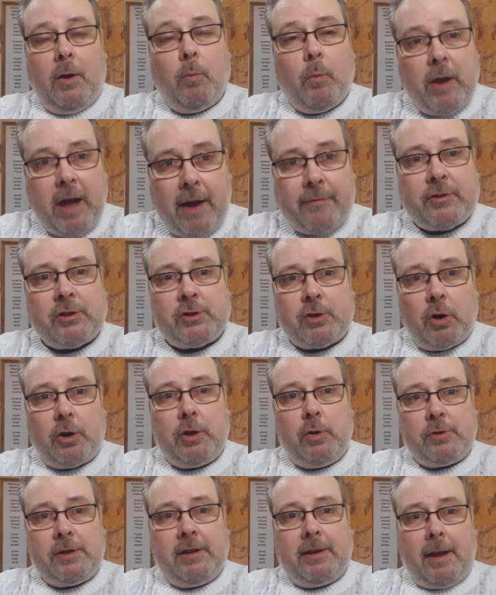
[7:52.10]
we have to start
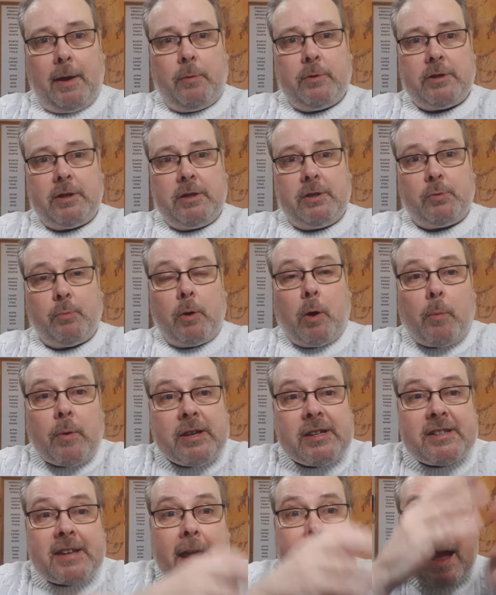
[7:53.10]
using language as real.
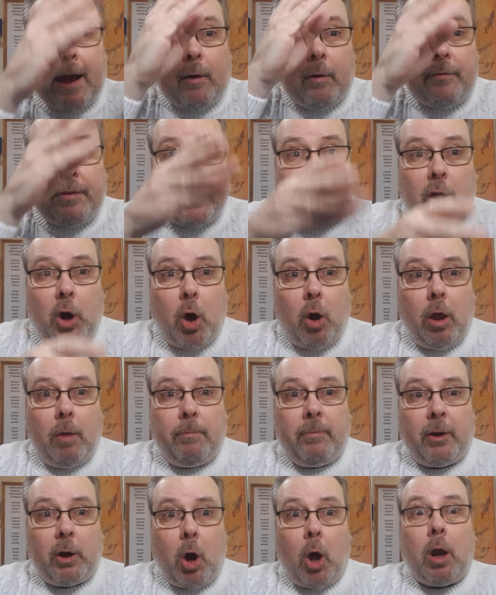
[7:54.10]
We stay out of their
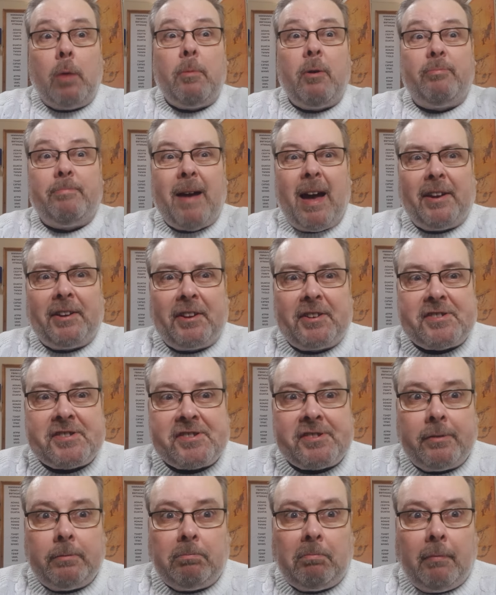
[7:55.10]
column, the column of
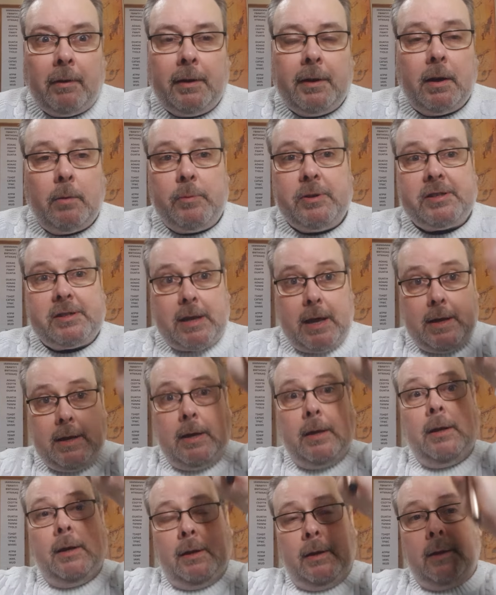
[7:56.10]
madness. And we
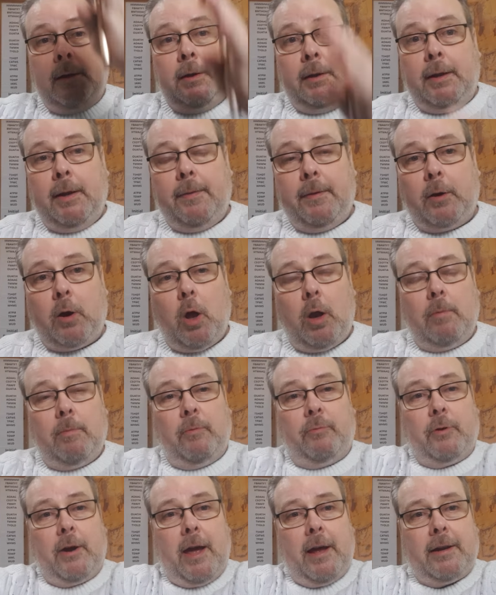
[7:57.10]
stay in the column
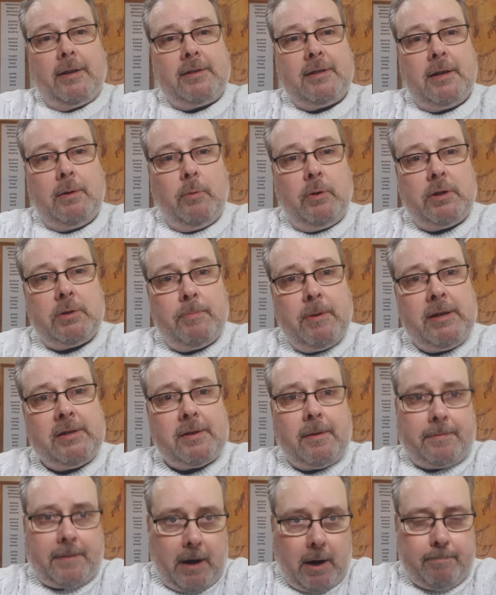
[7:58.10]
of reality, which means
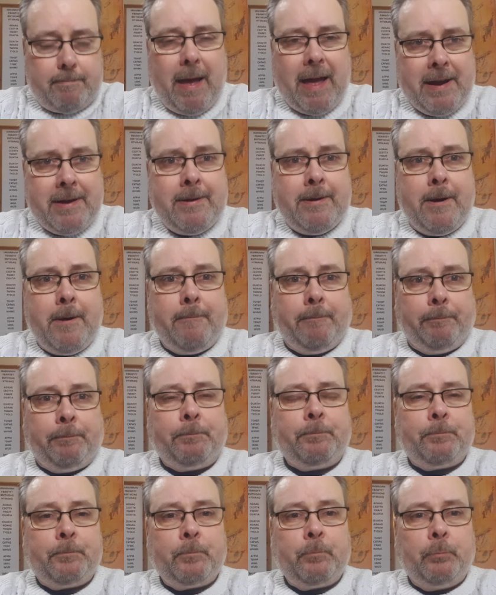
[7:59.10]
that they're men.
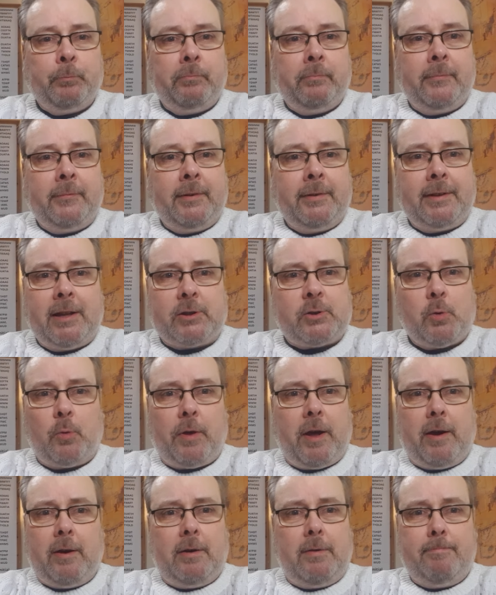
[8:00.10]
That's all
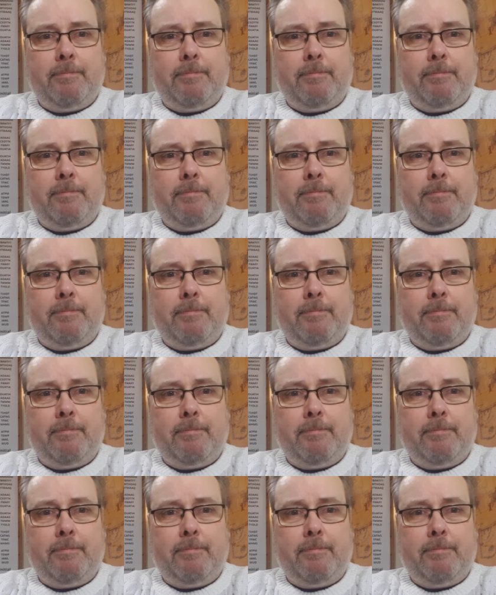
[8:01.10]
they are.